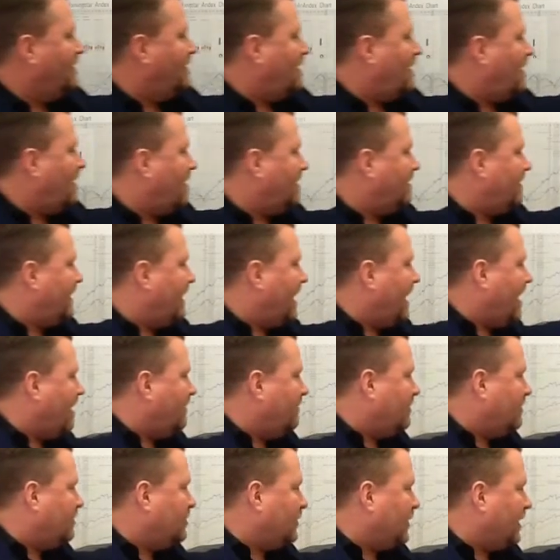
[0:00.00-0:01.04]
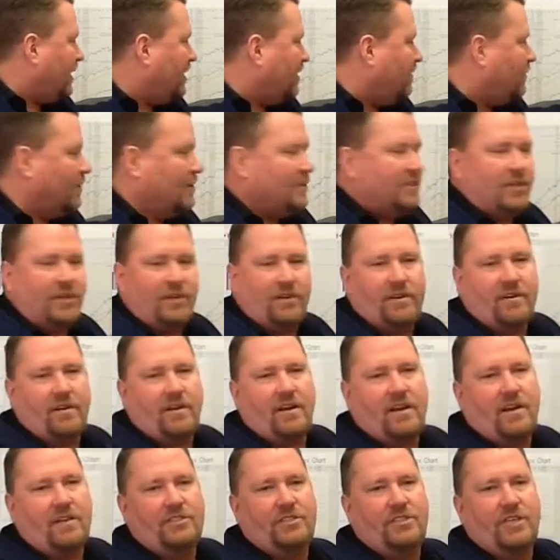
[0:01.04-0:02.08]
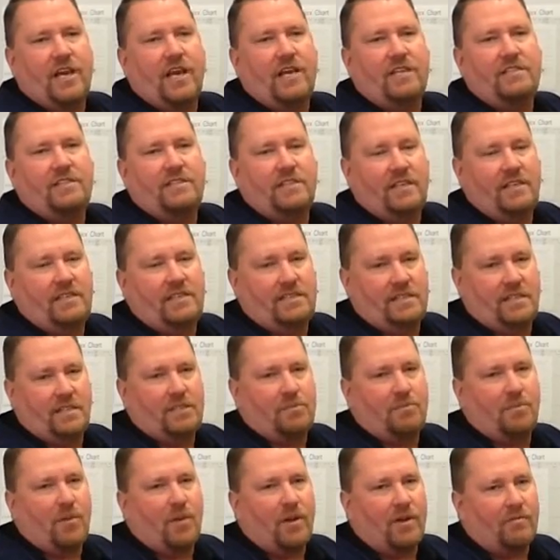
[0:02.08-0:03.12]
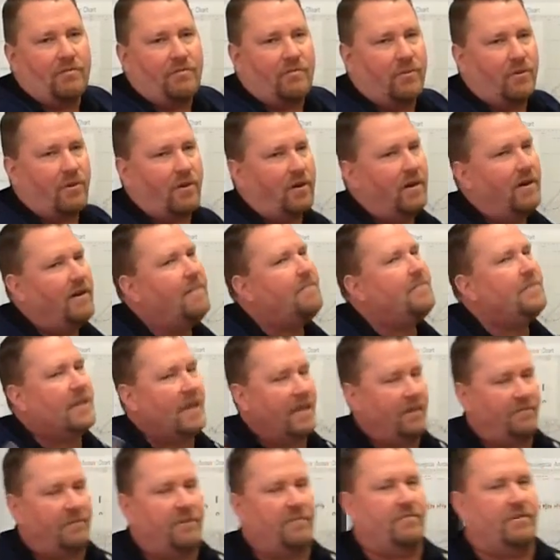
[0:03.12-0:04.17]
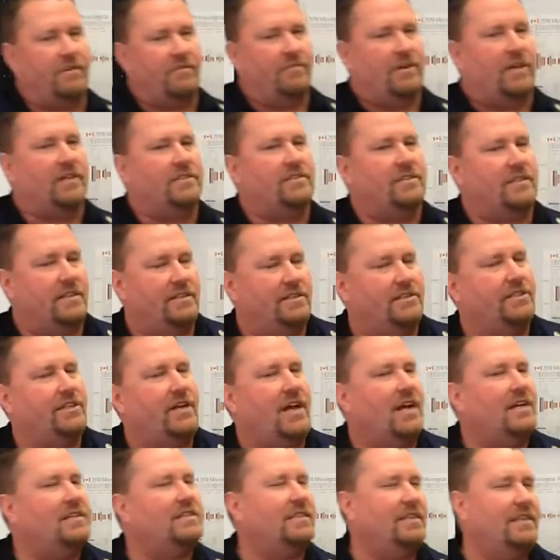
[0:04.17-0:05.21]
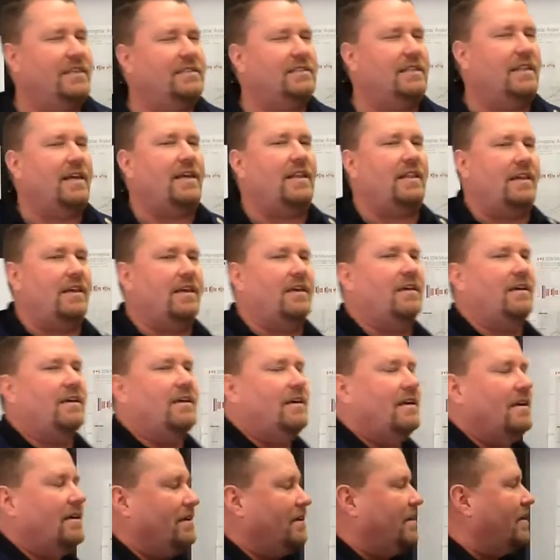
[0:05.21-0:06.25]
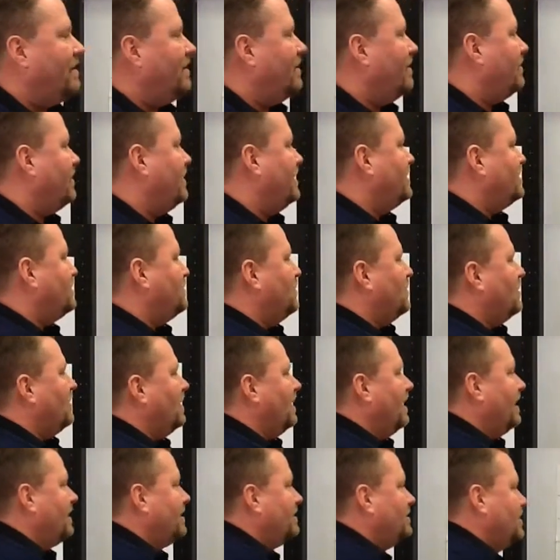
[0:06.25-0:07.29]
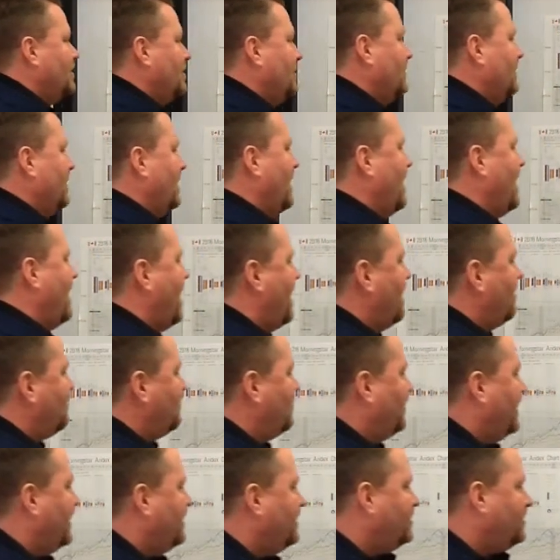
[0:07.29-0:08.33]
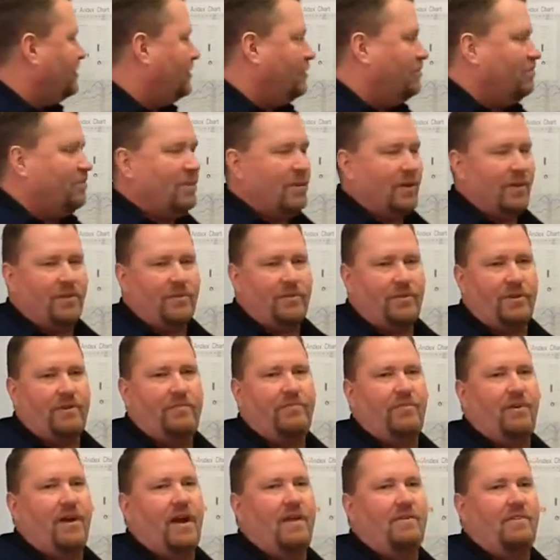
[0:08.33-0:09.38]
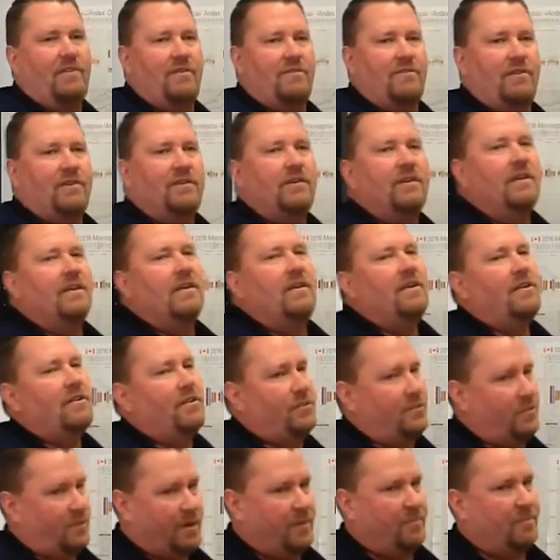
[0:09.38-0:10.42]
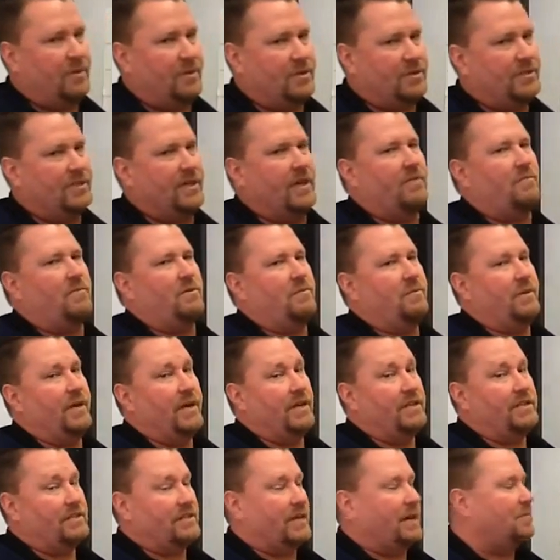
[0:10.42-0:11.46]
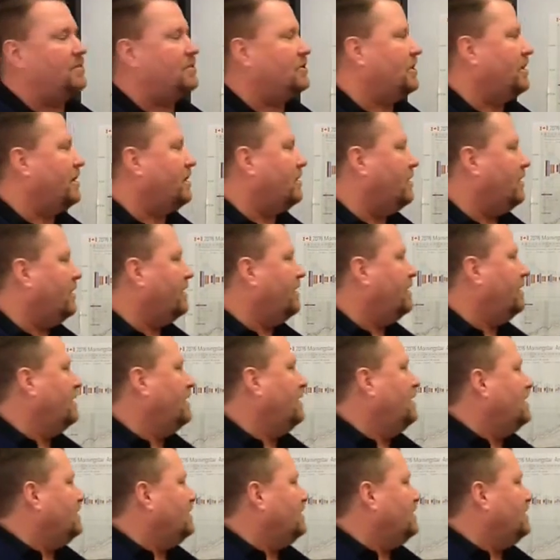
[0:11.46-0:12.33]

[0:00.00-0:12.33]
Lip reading: The average rate of return on a GIC, 6.4. If you've invested in GICs lately, you know that it's more like 2.5 range, 2.35 even. 3% would be exceptionally good.